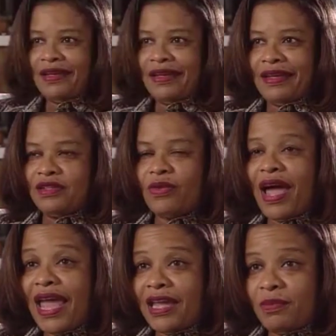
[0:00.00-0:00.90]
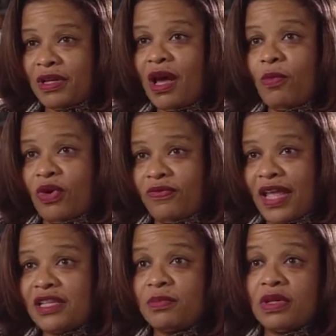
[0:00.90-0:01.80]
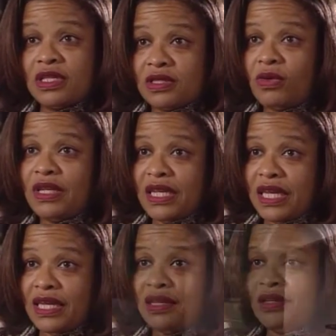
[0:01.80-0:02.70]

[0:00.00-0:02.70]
And so I had to become more flexible, and so did he.